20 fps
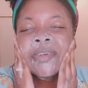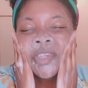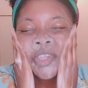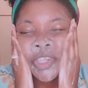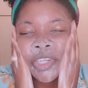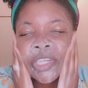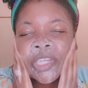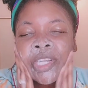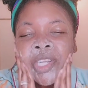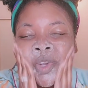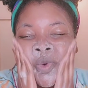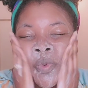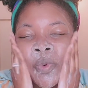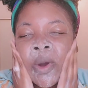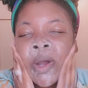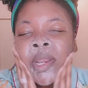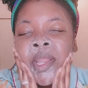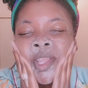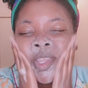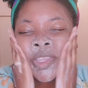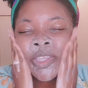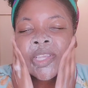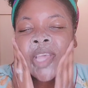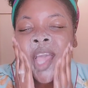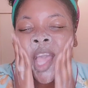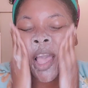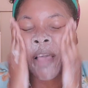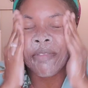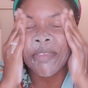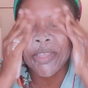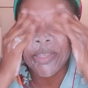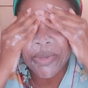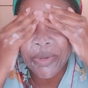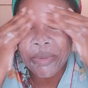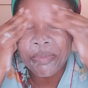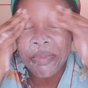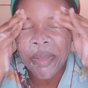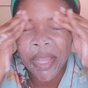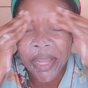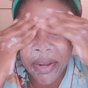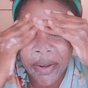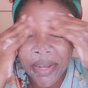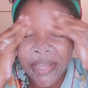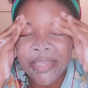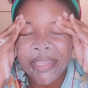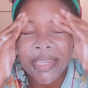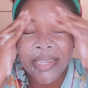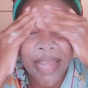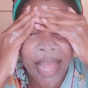she wanted to have two parents in the